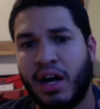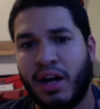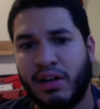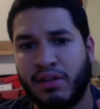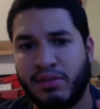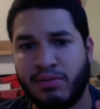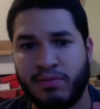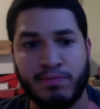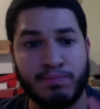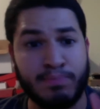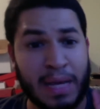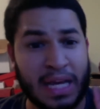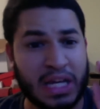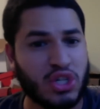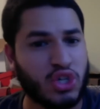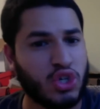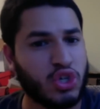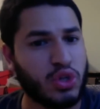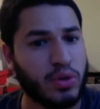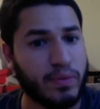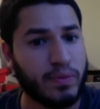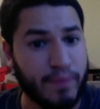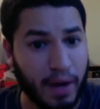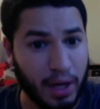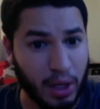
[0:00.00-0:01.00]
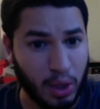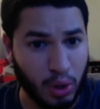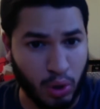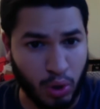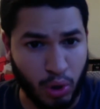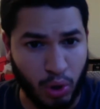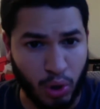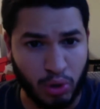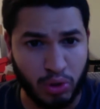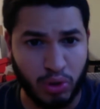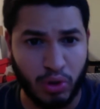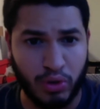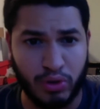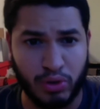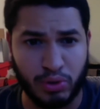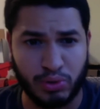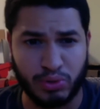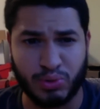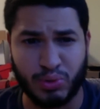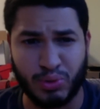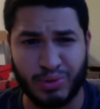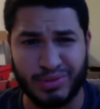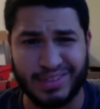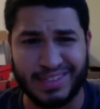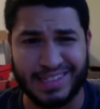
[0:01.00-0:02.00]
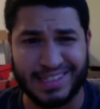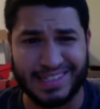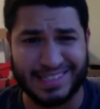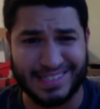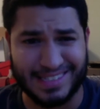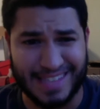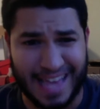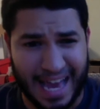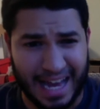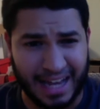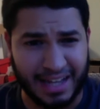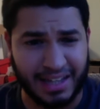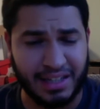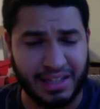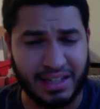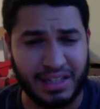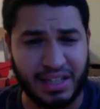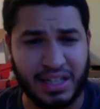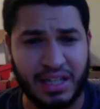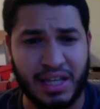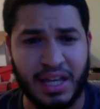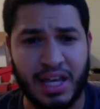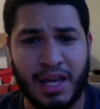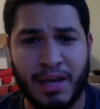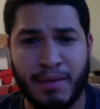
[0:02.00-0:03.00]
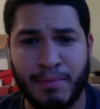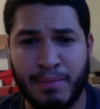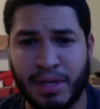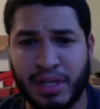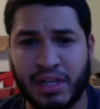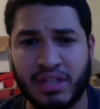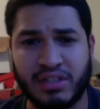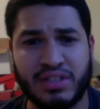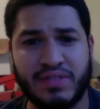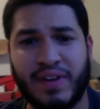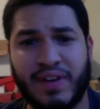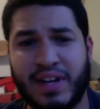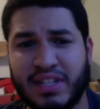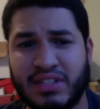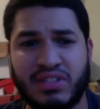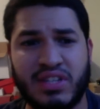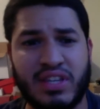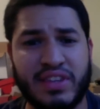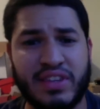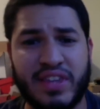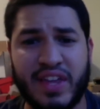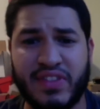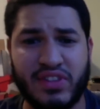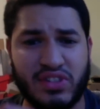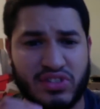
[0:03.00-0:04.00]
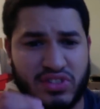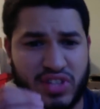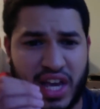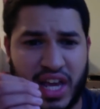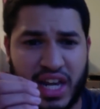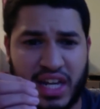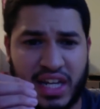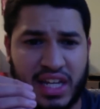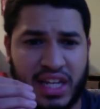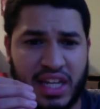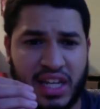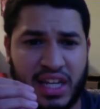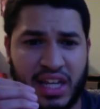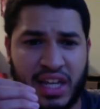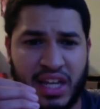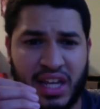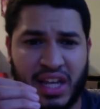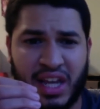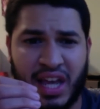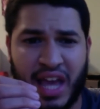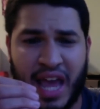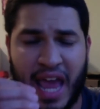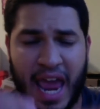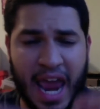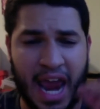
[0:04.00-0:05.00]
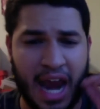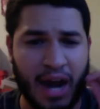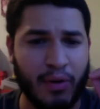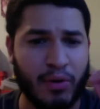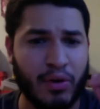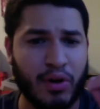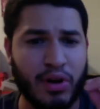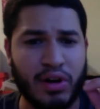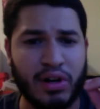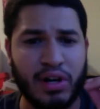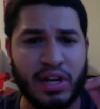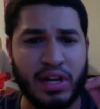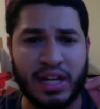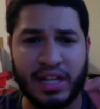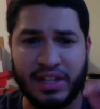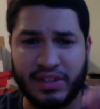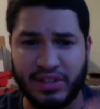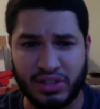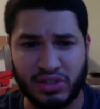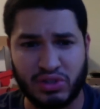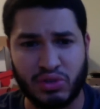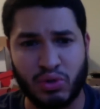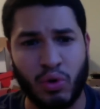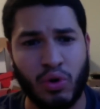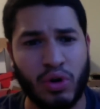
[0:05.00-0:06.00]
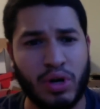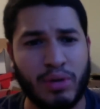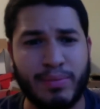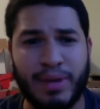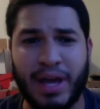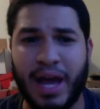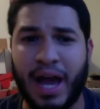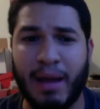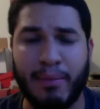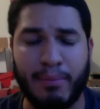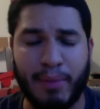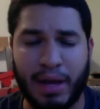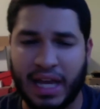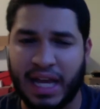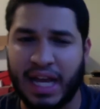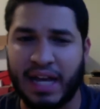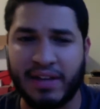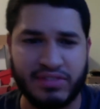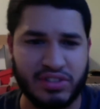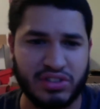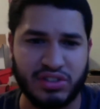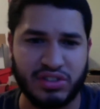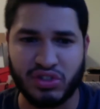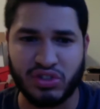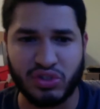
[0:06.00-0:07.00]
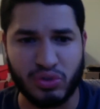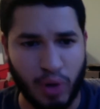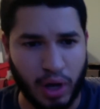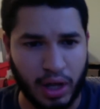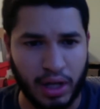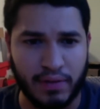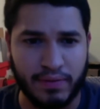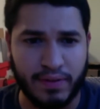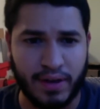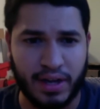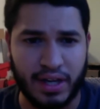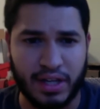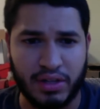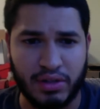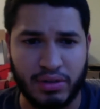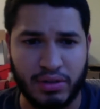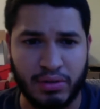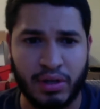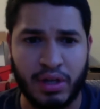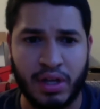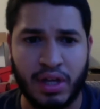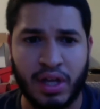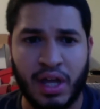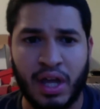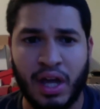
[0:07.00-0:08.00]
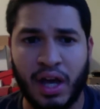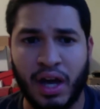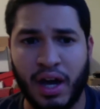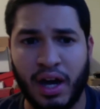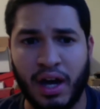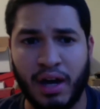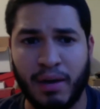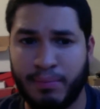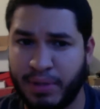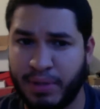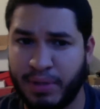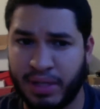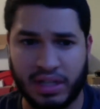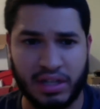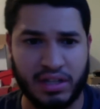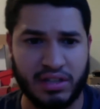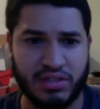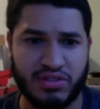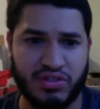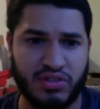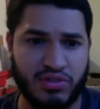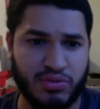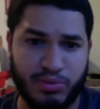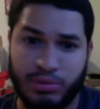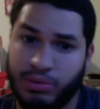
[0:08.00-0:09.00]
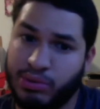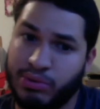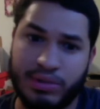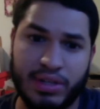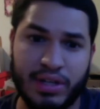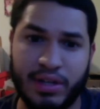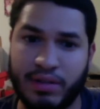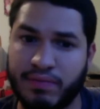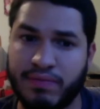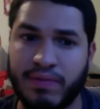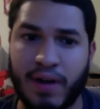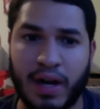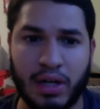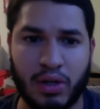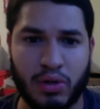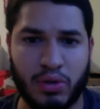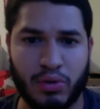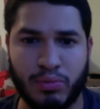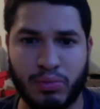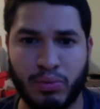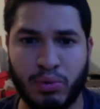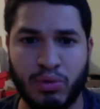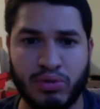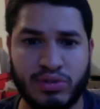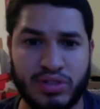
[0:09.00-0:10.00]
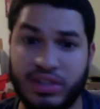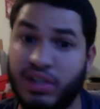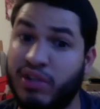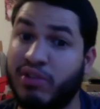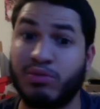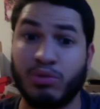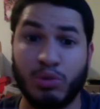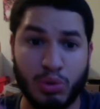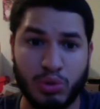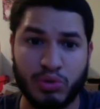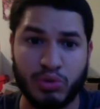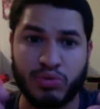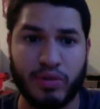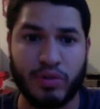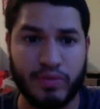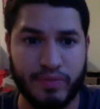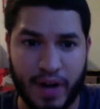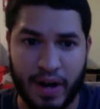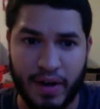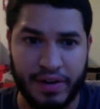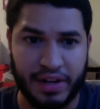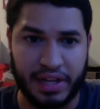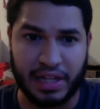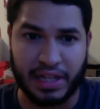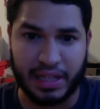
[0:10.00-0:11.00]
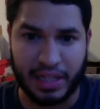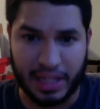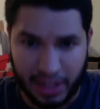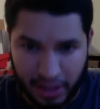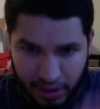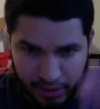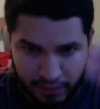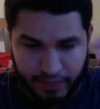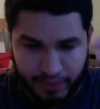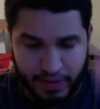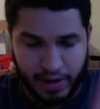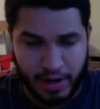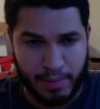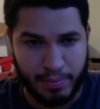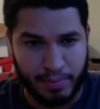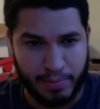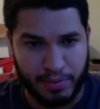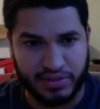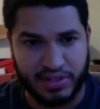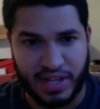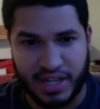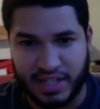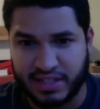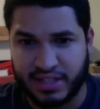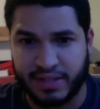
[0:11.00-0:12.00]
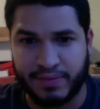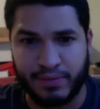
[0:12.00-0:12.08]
Make sure you follow all of those rules exactly, because if I see that there's any error in the tournament, I might have to disqualify you because you didn't follow the rules, and the rules were very clear and very precise.